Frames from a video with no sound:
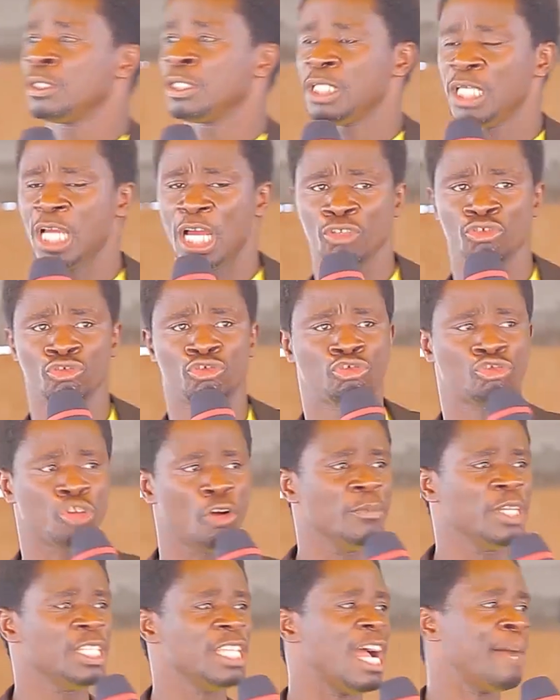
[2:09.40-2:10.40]
Yan
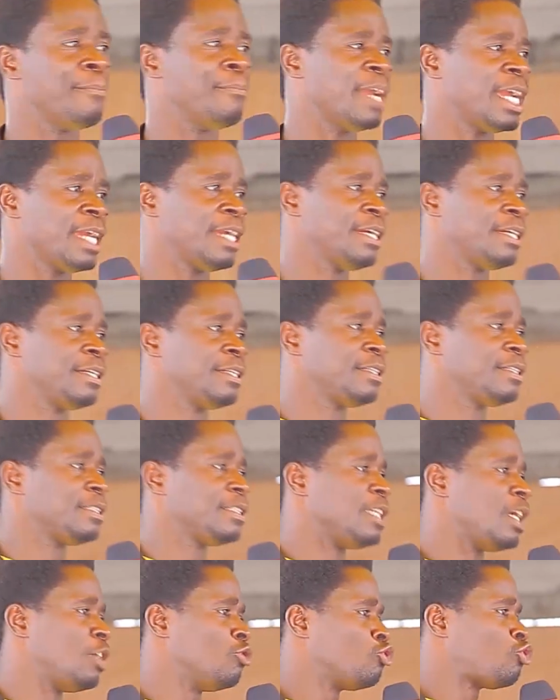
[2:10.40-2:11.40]
sum in your man,
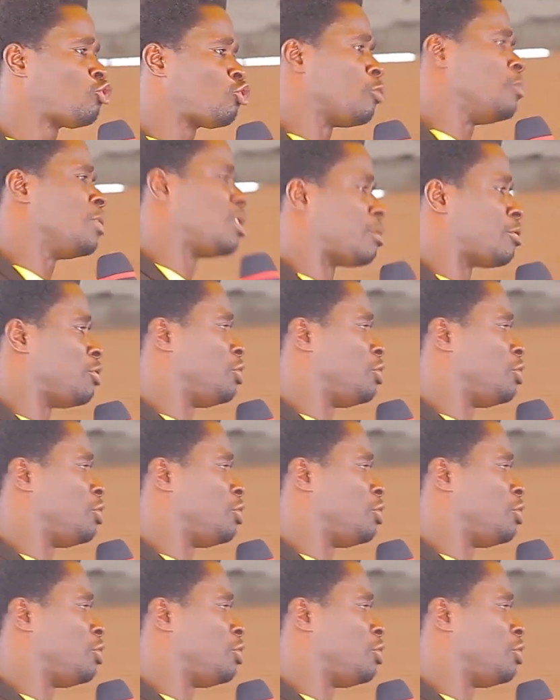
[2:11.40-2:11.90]
yan sum